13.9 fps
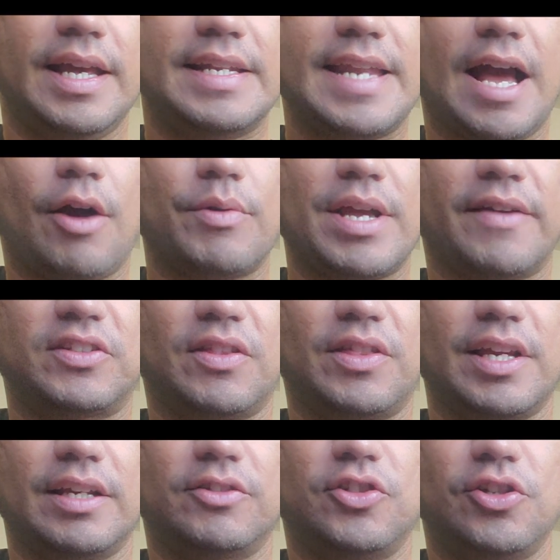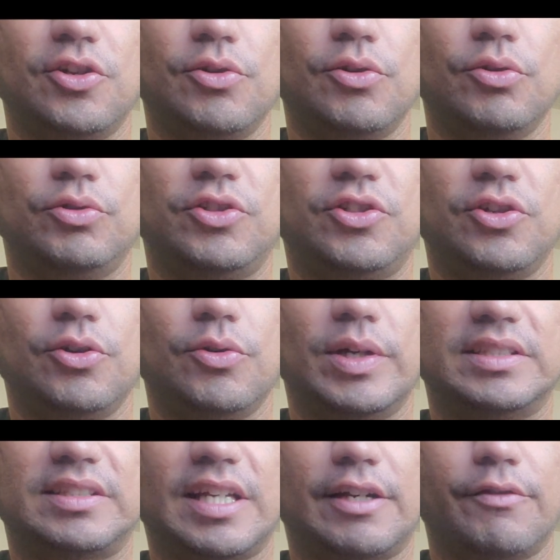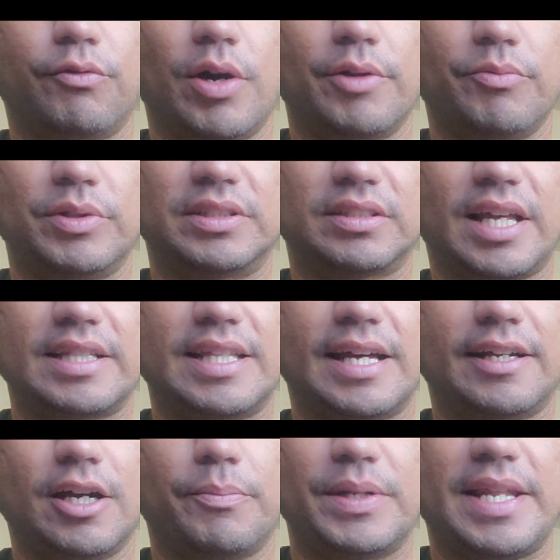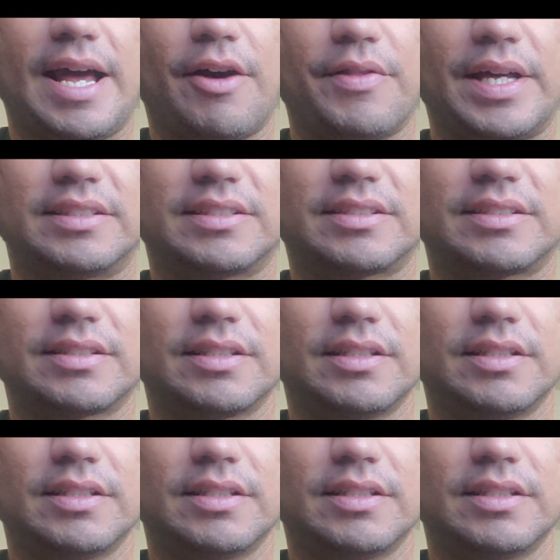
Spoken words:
now we have to think 2, 2 instead of 1. We slide that up, and now that's